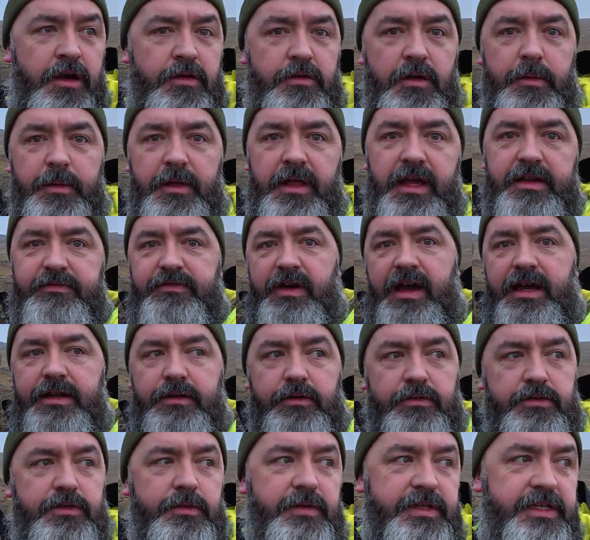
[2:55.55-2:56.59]
Ribblehead
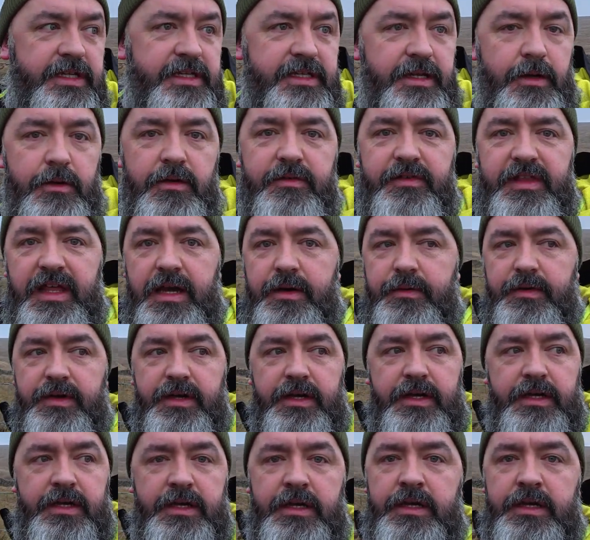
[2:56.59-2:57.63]
Viaduct, which is now over that way.